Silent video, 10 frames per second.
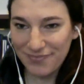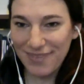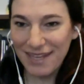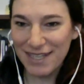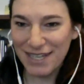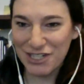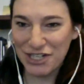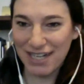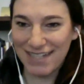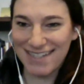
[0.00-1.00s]

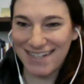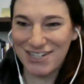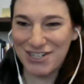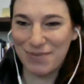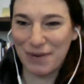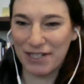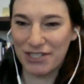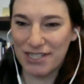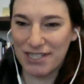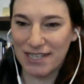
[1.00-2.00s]
Yashe says she
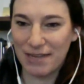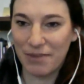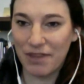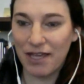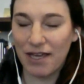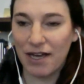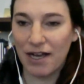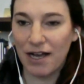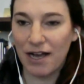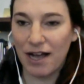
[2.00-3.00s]
wonders the same thing.
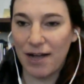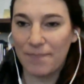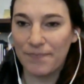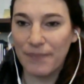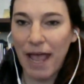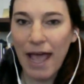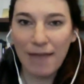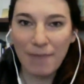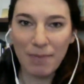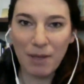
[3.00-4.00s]
And
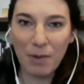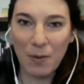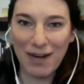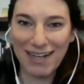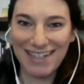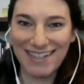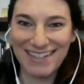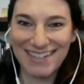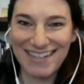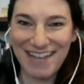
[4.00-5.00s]
maybe we want to
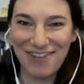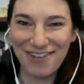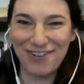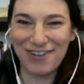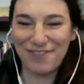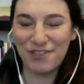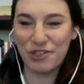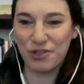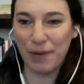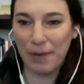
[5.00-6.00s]
save it for a
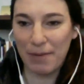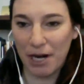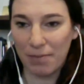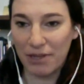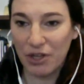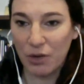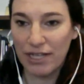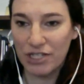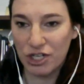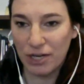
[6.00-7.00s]
future webinar, but the
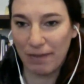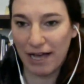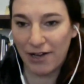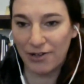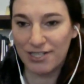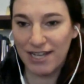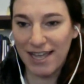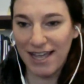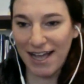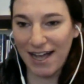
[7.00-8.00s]
question about
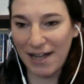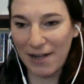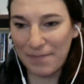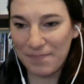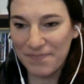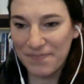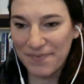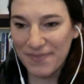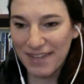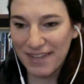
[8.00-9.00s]

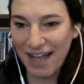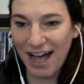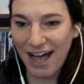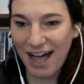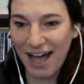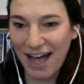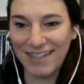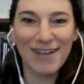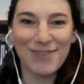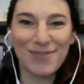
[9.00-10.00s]

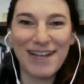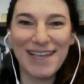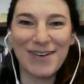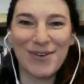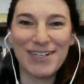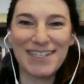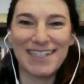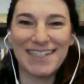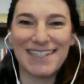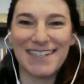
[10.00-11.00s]
online Reiki
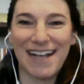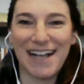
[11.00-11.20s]
courses.